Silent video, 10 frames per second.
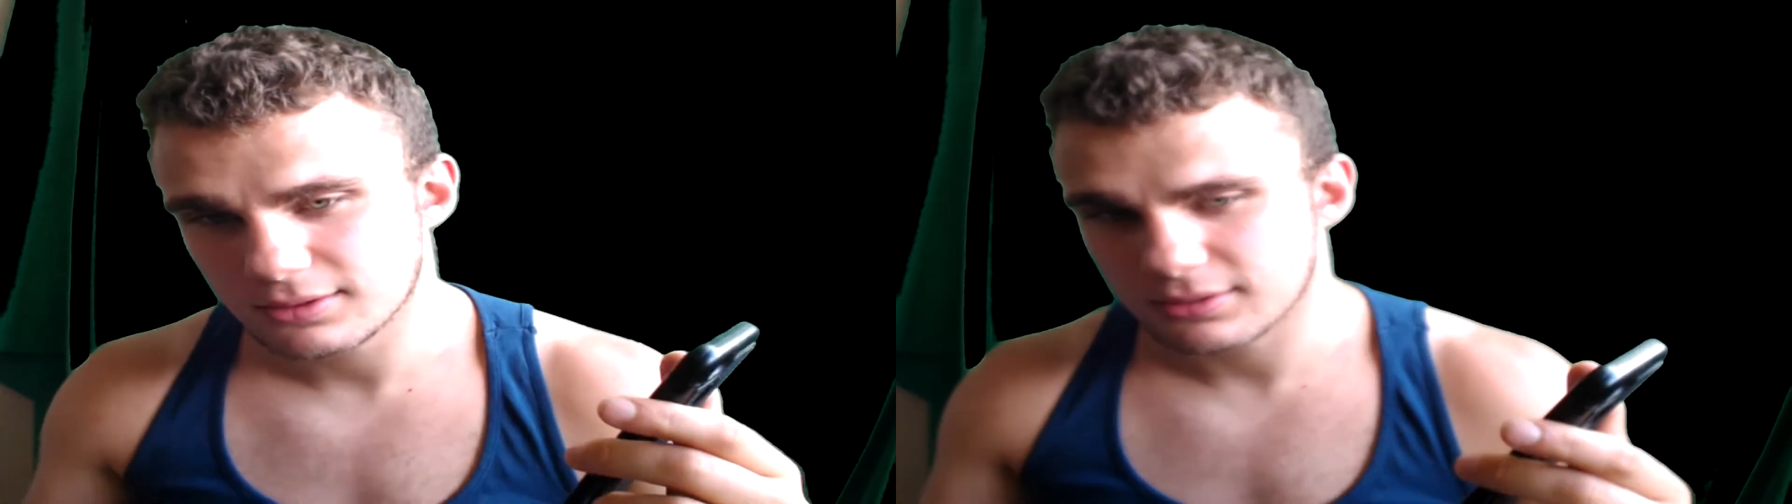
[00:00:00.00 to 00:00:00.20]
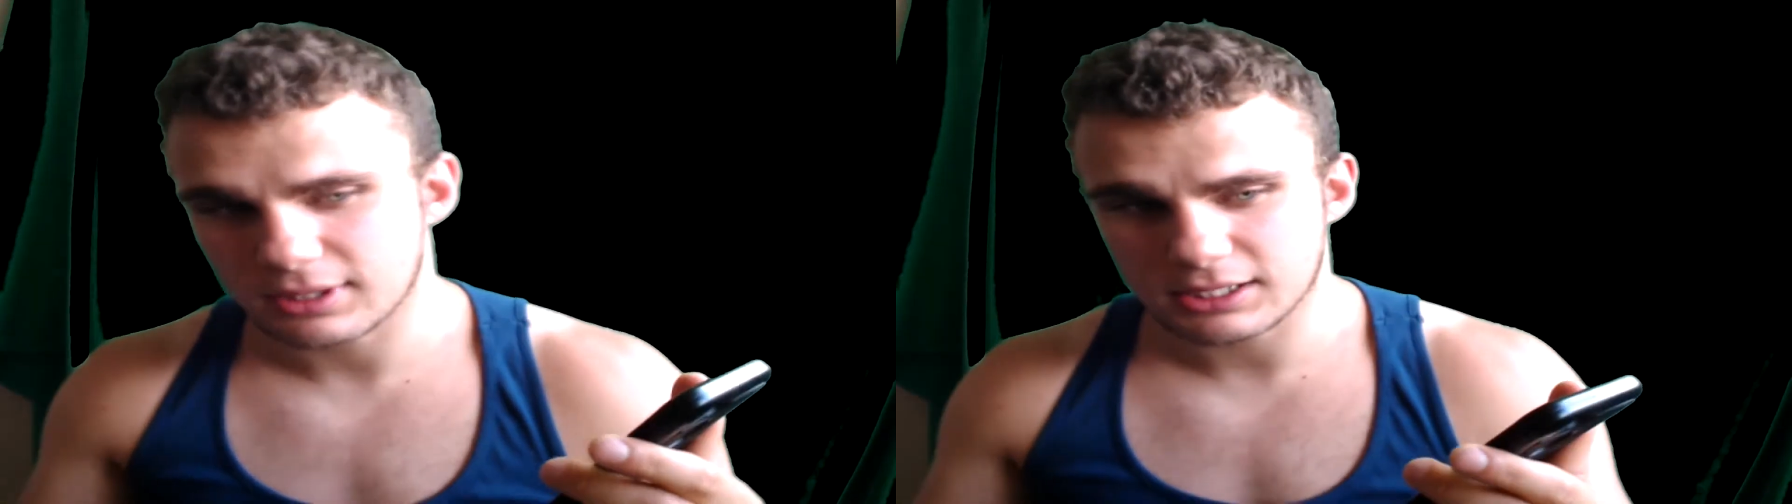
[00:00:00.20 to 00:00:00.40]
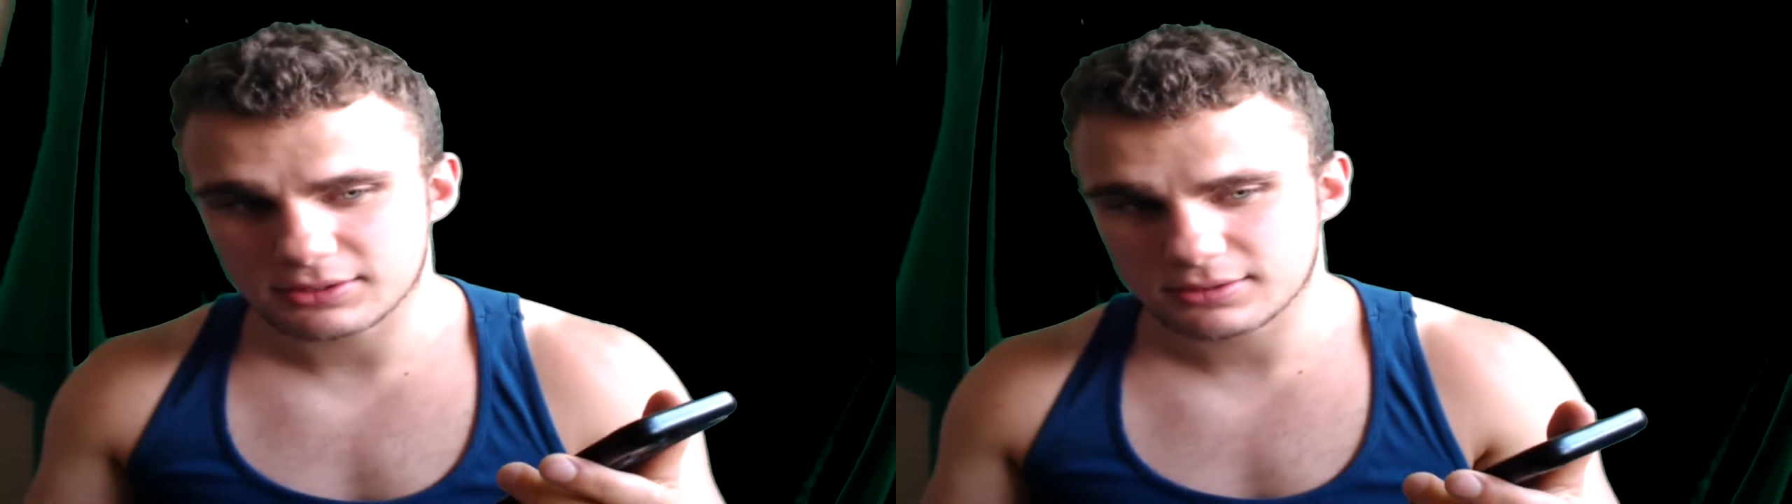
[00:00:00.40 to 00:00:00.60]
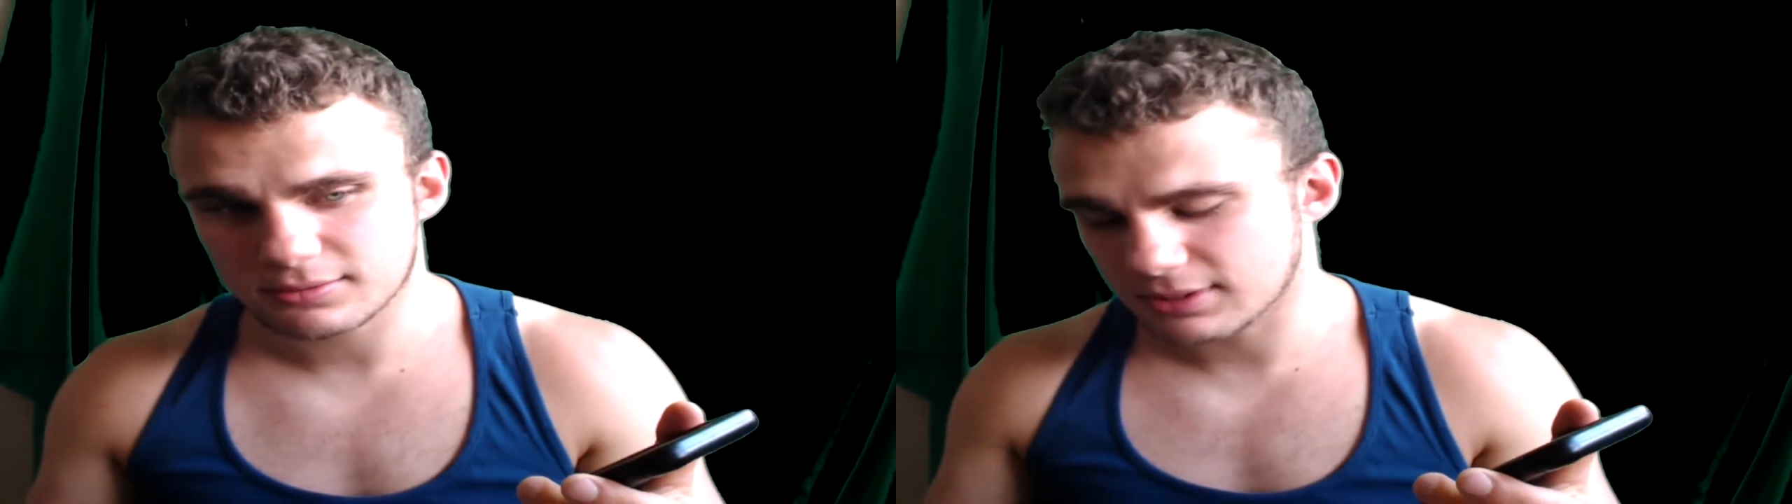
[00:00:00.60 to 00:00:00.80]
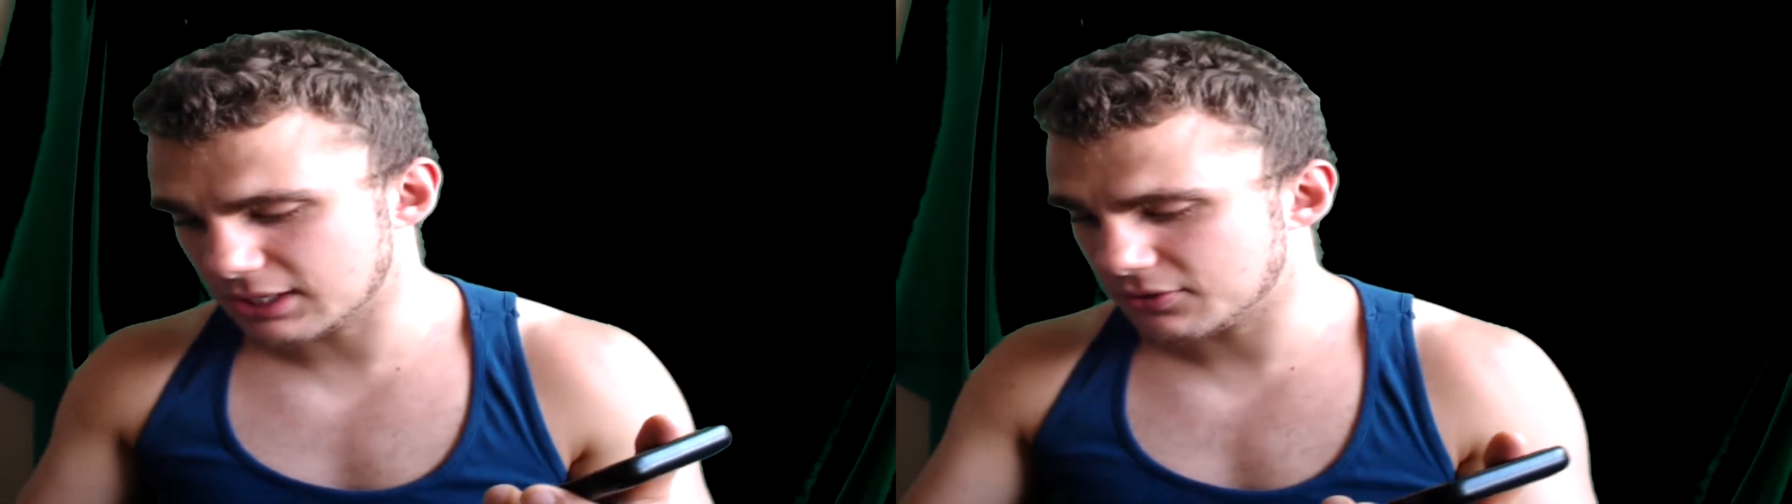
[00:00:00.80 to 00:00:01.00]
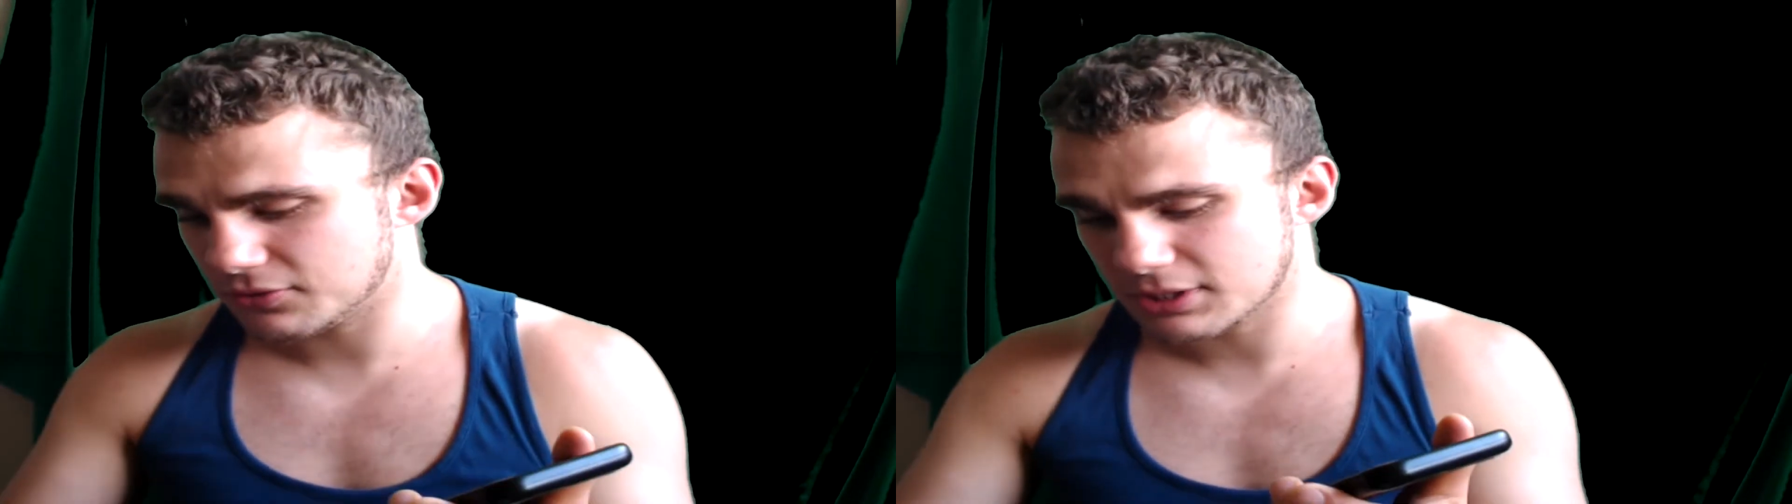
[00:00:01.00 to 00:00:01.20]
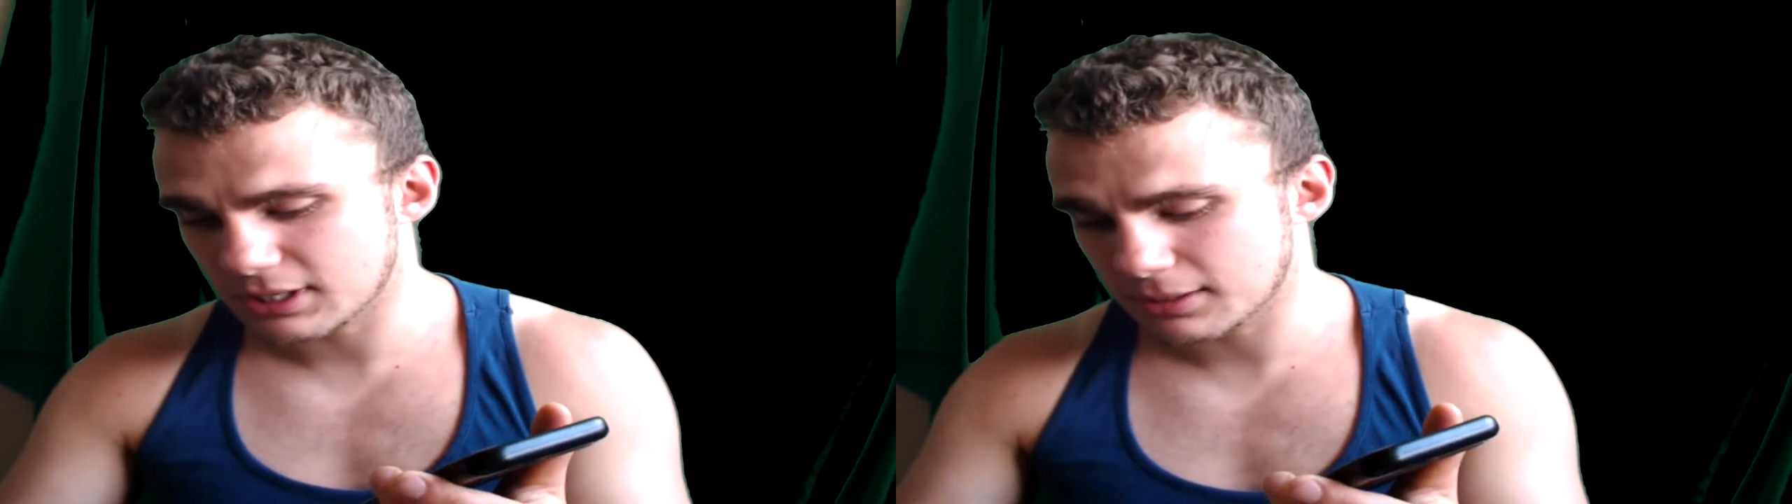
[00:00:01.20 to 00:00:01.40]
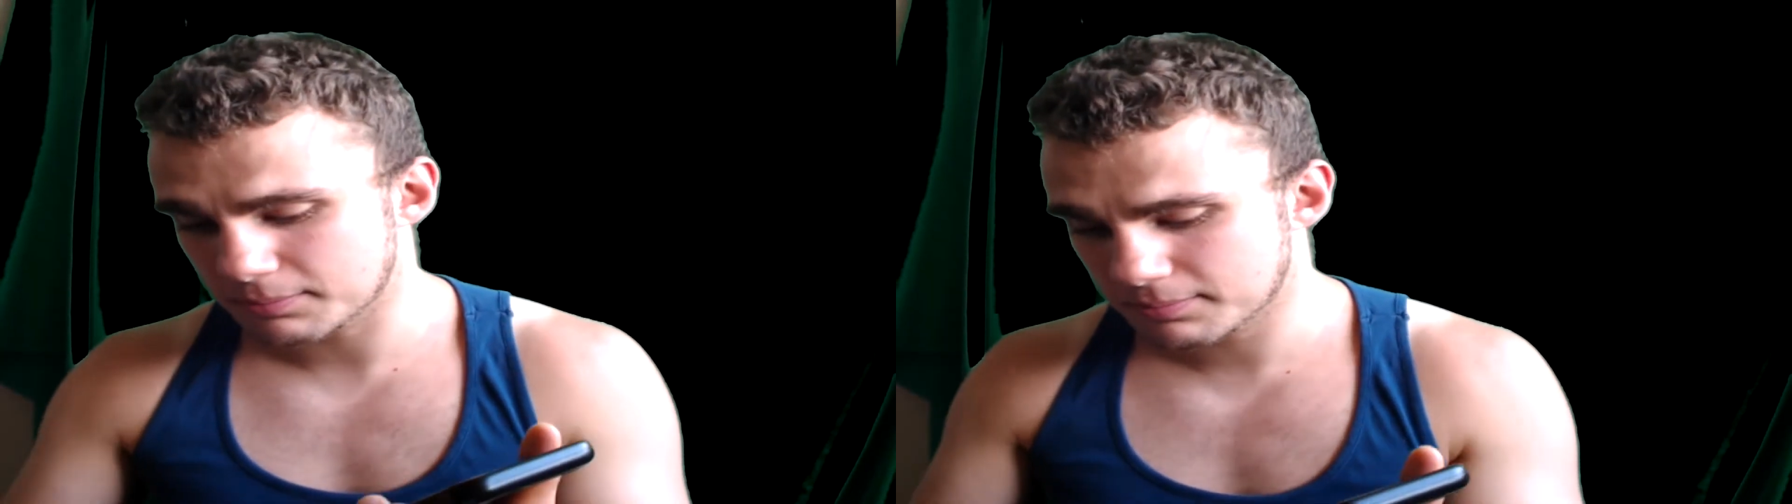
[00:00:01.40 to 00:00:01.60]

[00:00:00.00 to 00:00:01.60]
Thanks. Thanks. Thank you for your time.